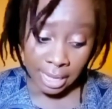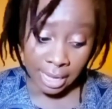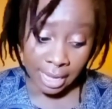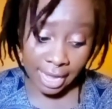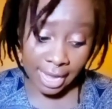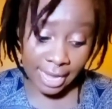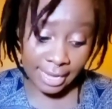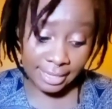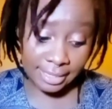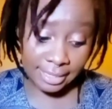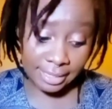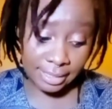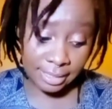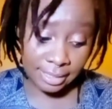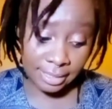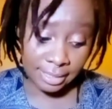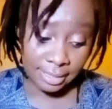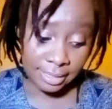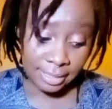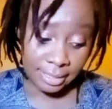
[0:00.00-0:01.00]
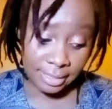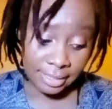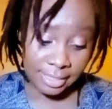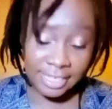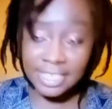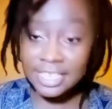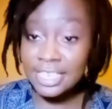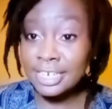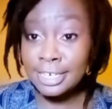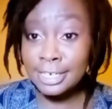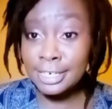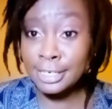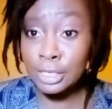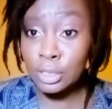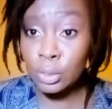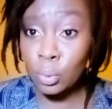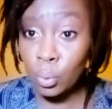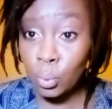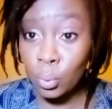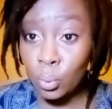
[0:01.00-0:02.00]
kanti
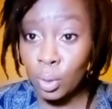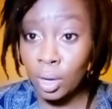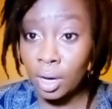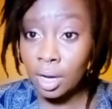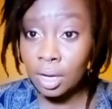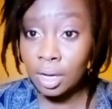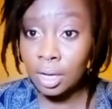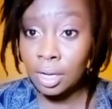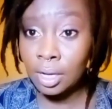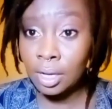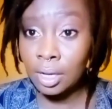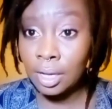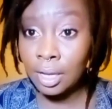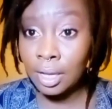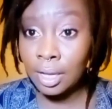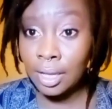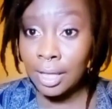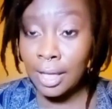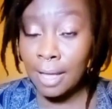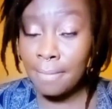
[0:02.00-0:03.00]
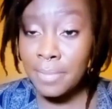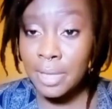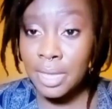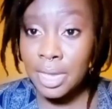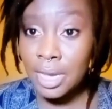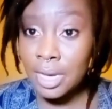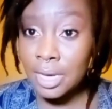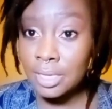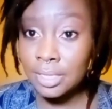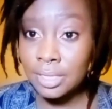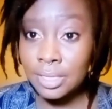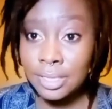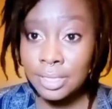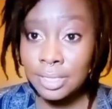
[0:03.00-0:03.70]
silinde hook i mean